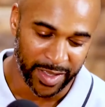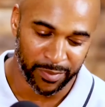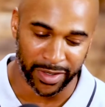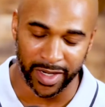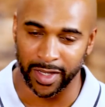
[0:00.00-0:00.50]

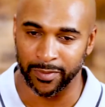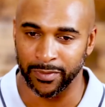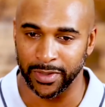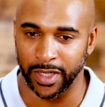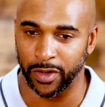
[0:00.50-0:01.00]
But
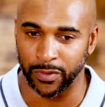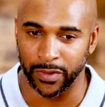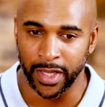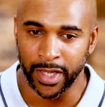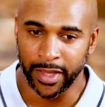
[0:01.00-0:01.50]

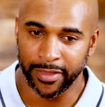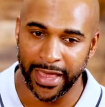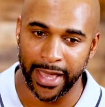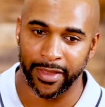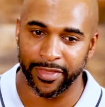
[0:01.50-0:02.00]

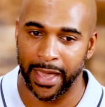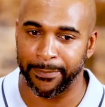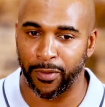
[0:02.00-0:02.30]
that